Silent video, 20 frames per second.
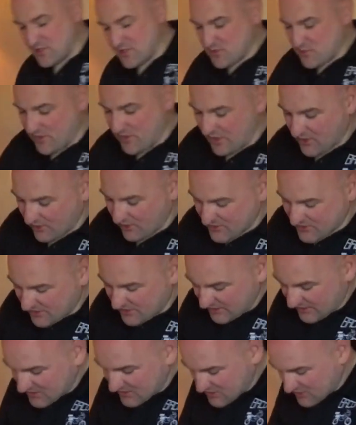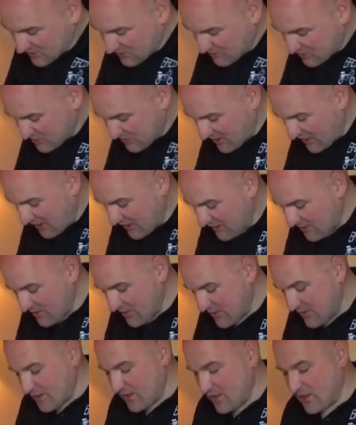of spare contact lens solution in it.
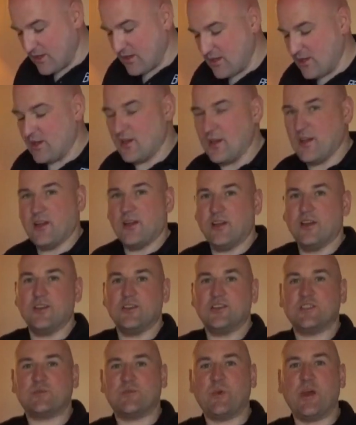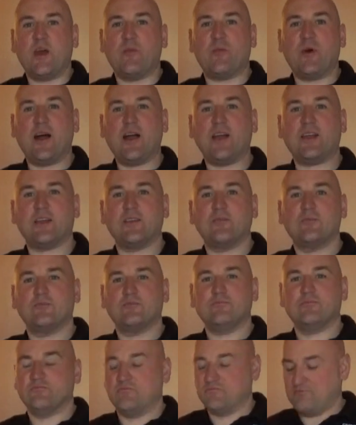Spare bag,
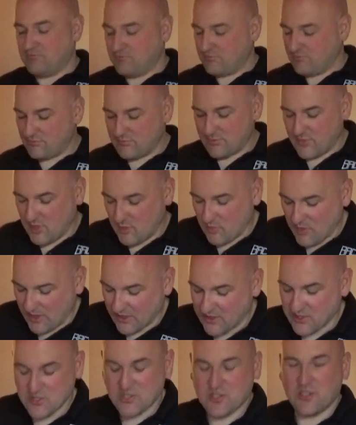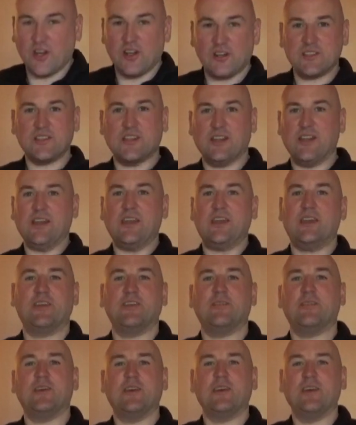your panniers start to leak.
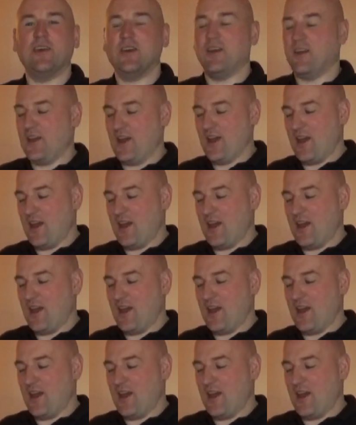You